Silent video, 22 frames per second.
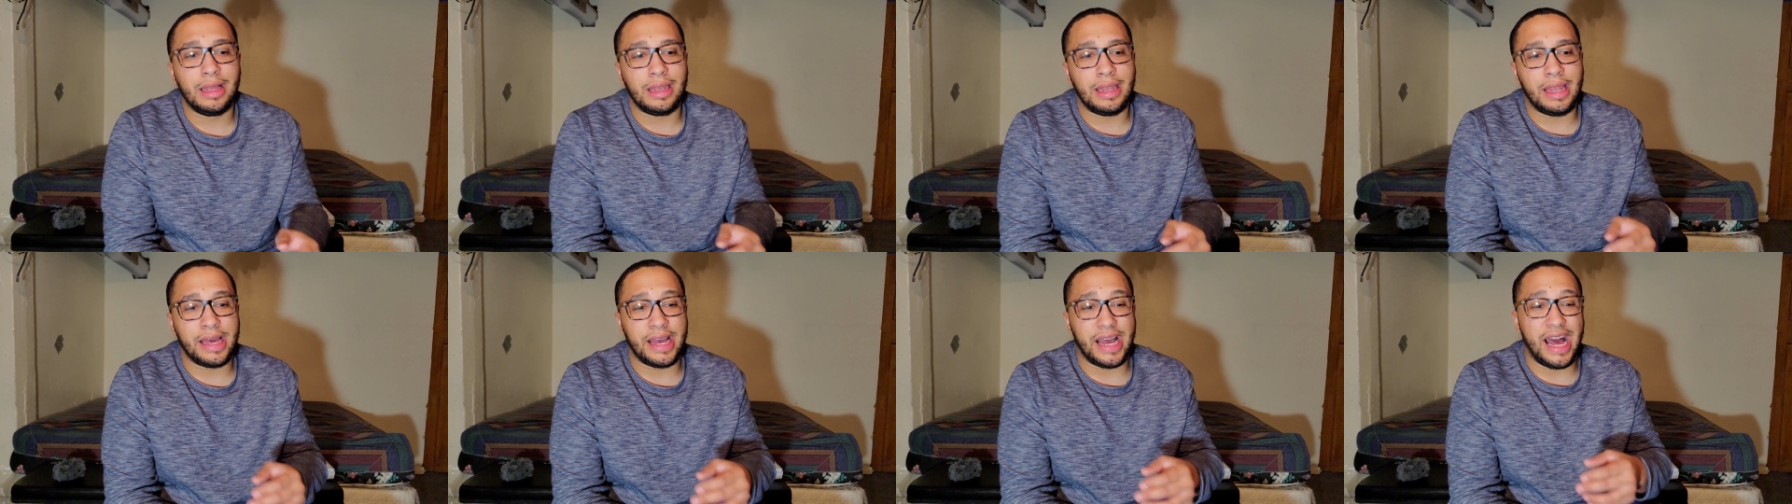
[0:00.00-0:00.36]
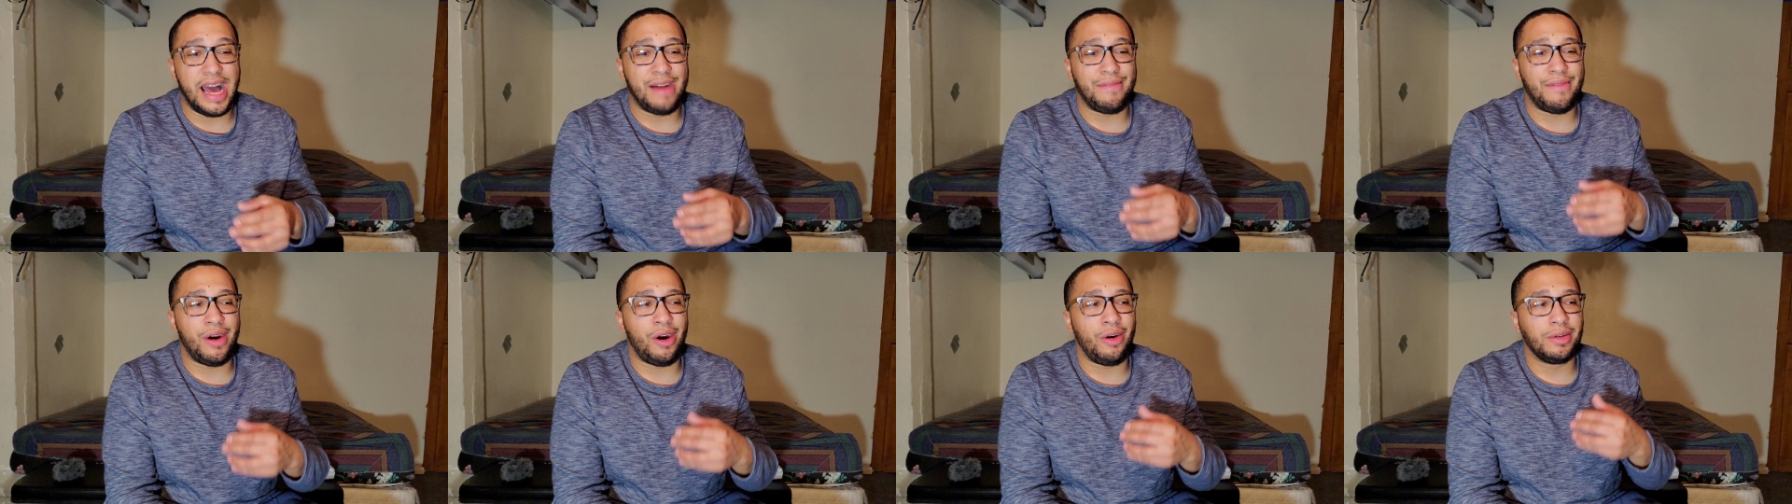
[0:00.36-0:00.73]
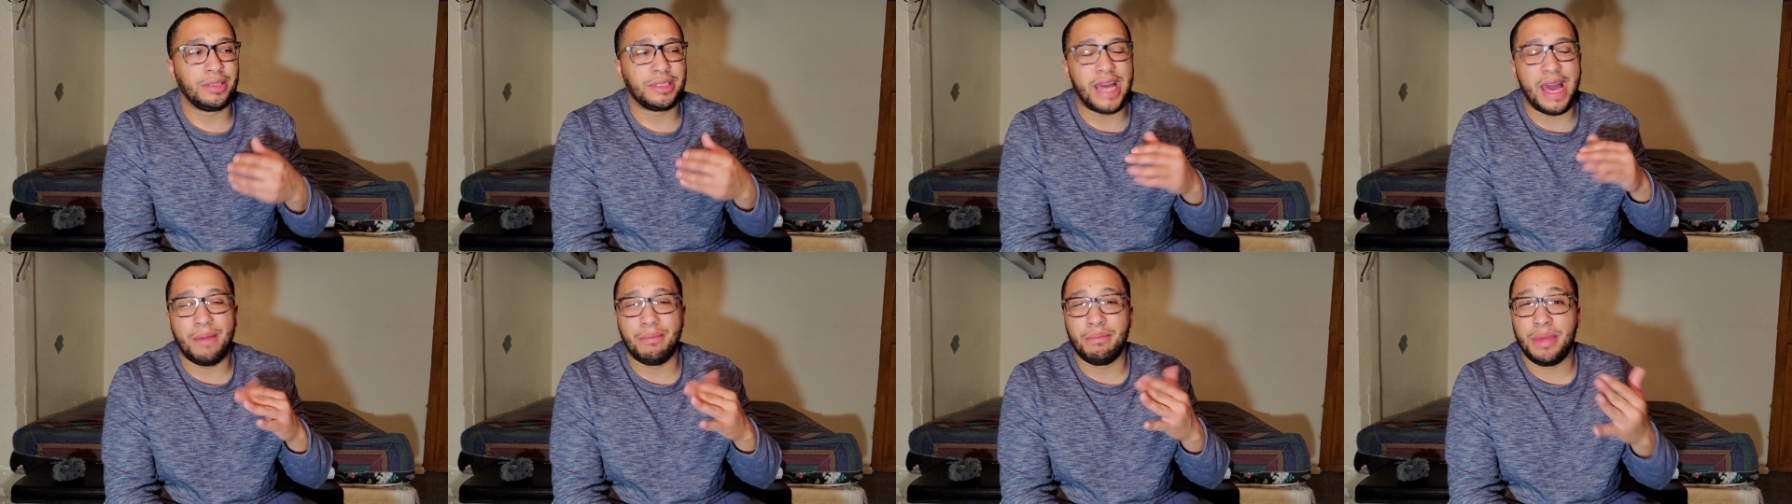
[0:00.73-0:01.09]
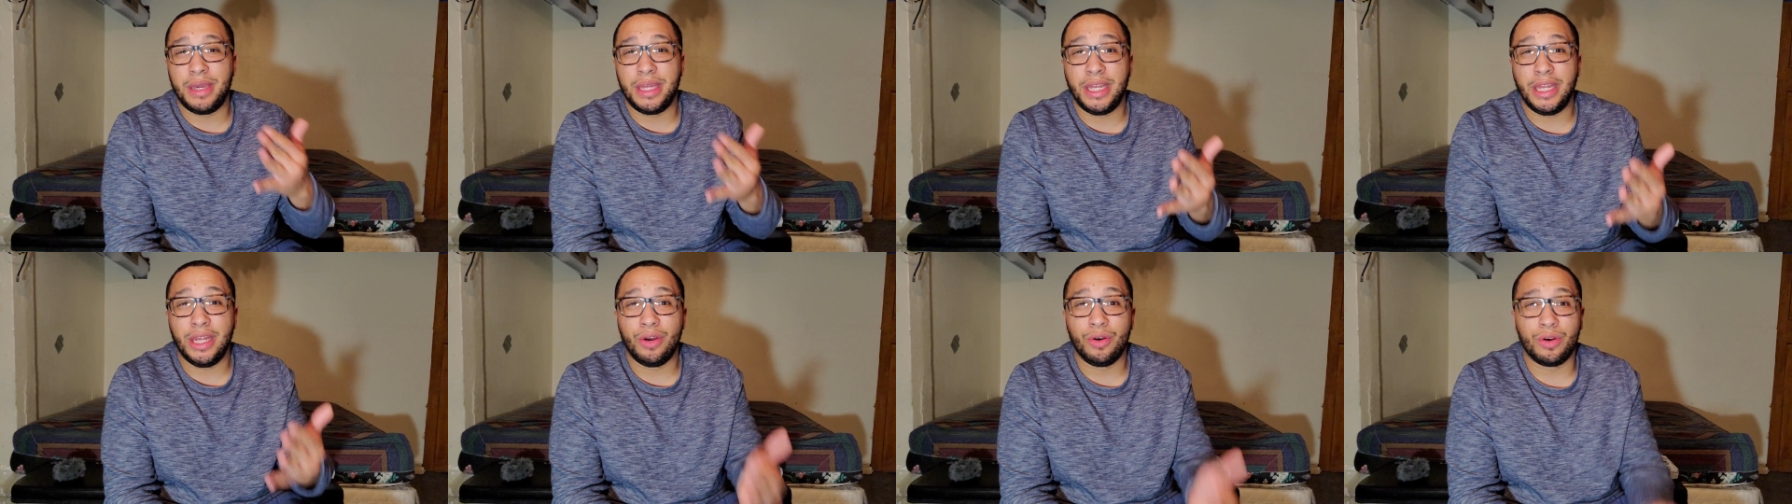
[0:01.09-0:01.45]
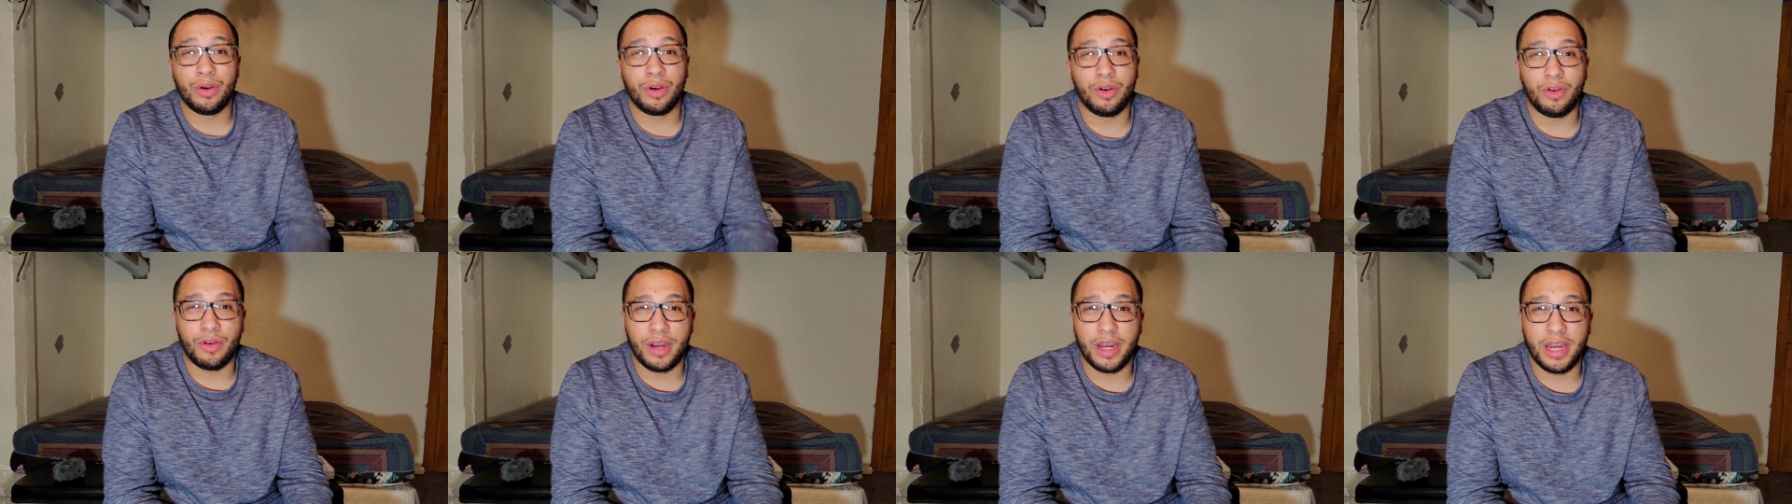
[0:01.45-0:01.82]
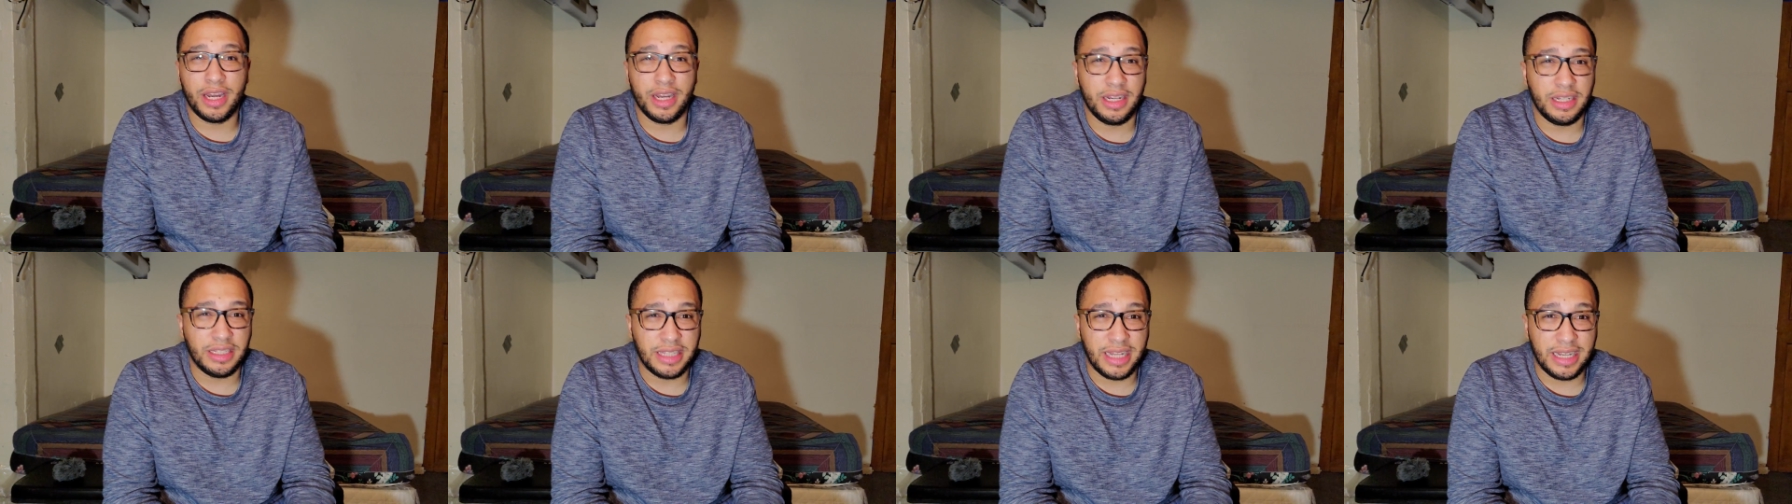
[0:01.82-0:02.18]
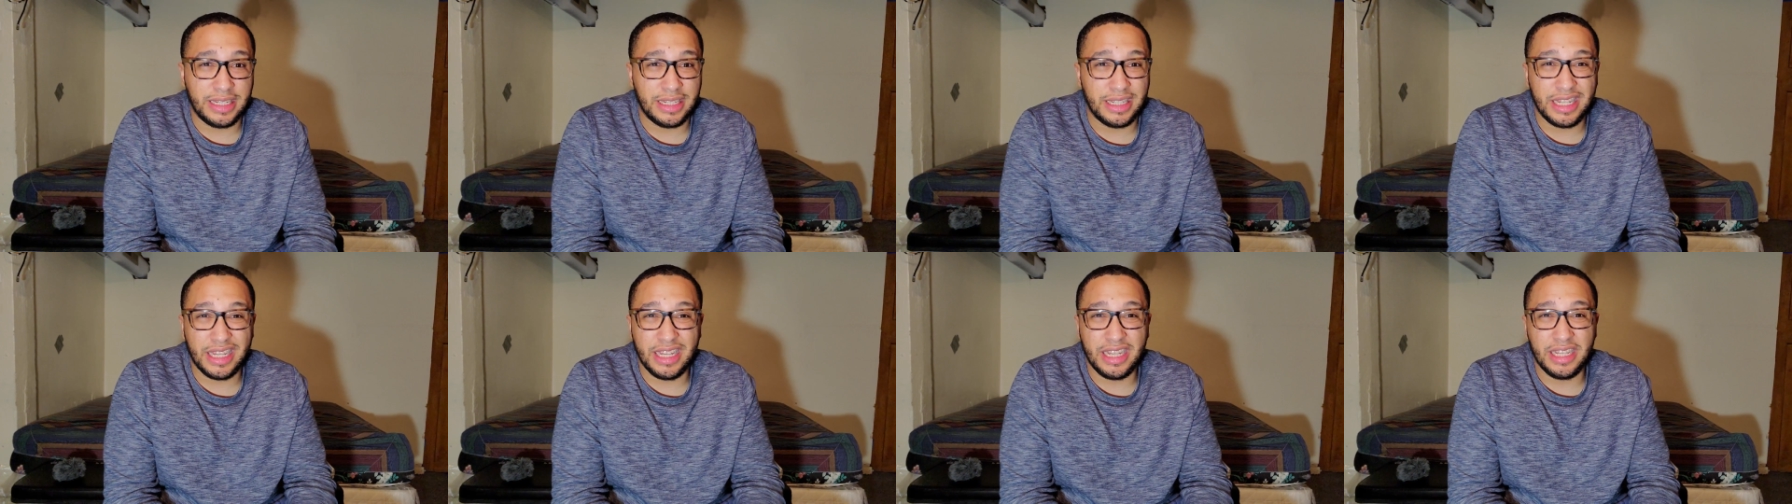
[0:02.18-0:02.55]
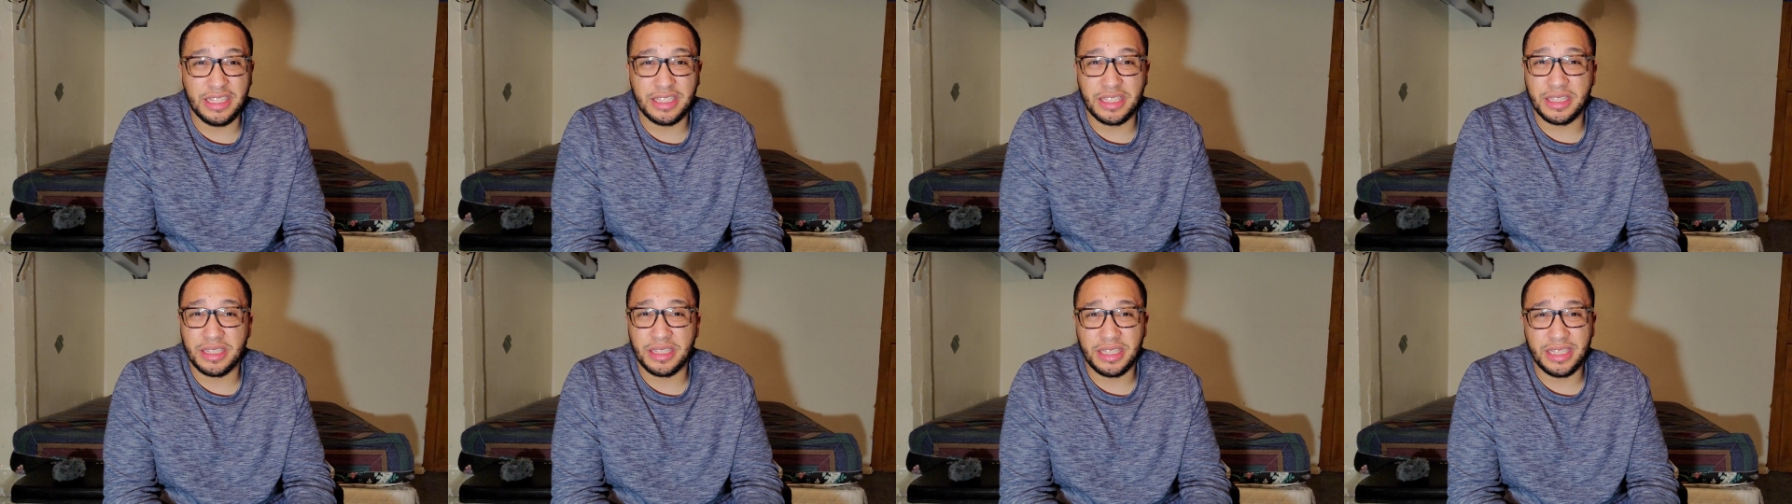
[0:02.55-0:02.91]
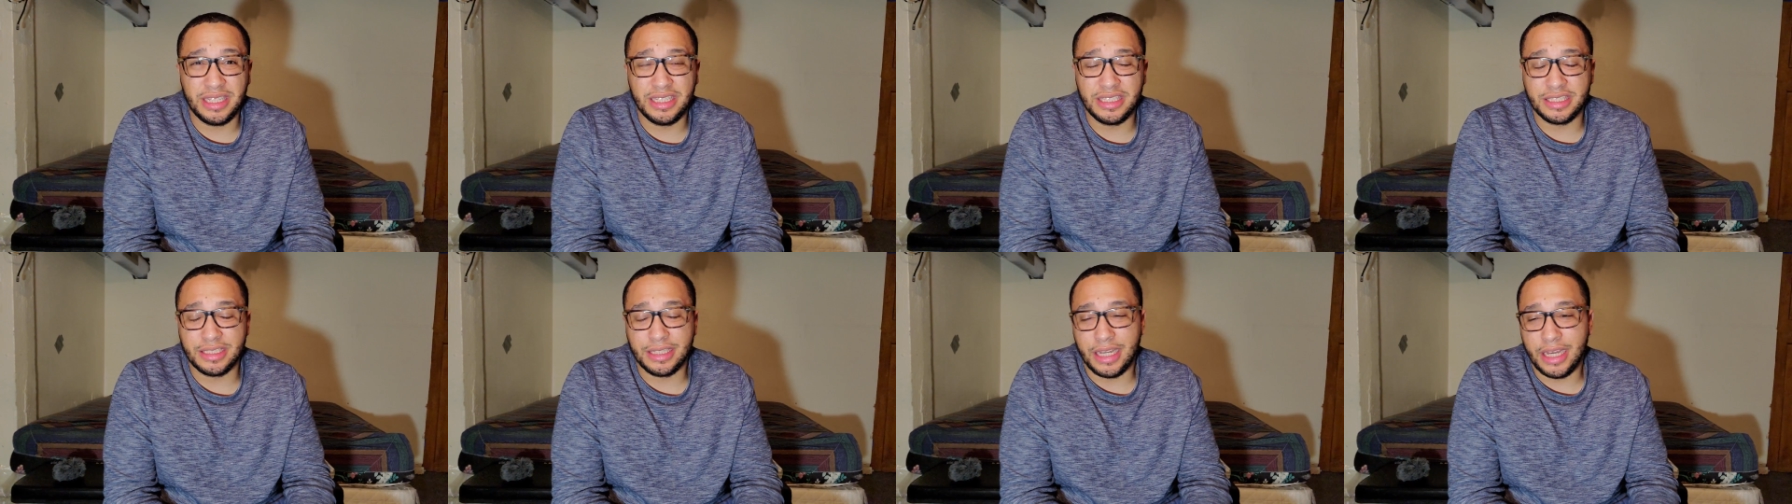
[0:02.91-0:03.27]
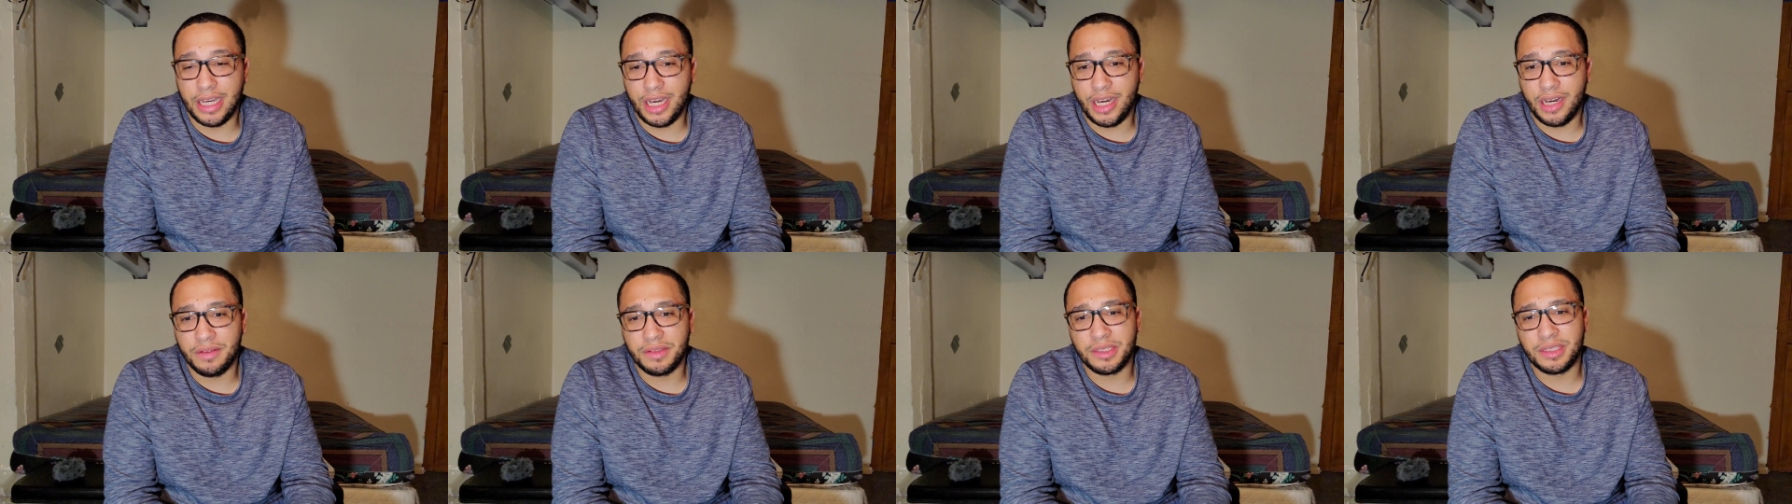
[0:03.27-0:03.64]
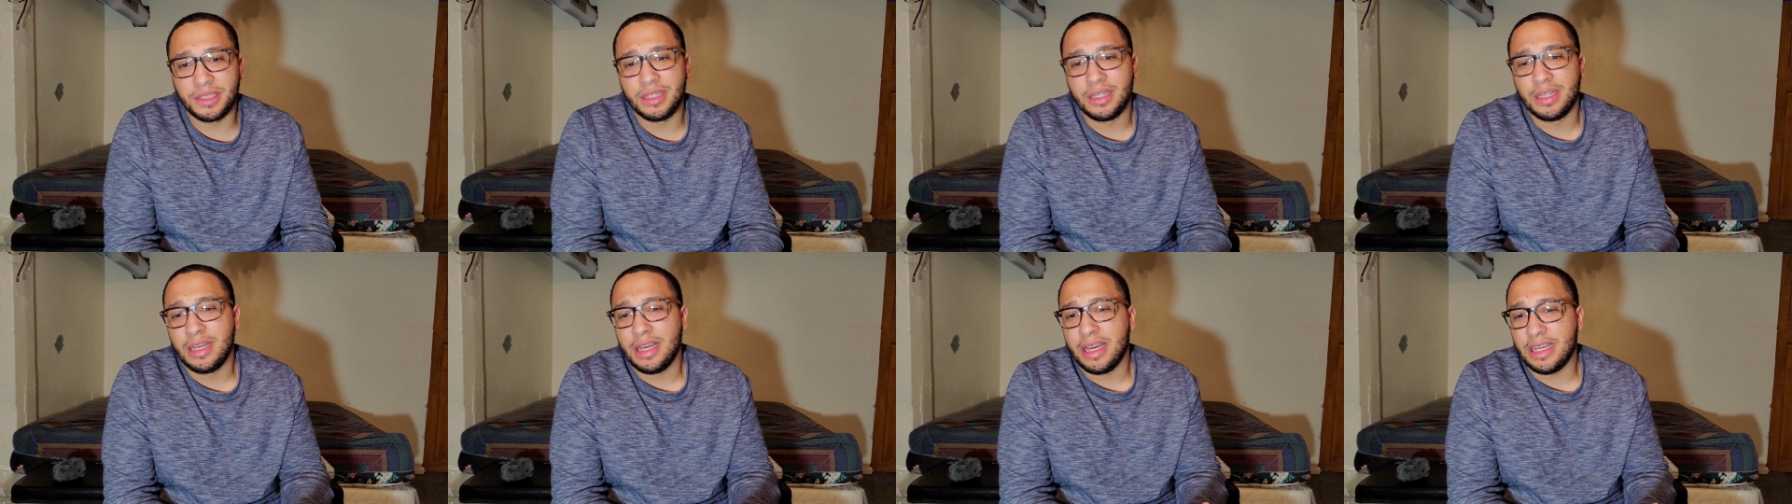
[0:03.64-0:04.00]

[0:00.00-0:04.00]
like I've always got mediocre grades, like D's, C's, and F's.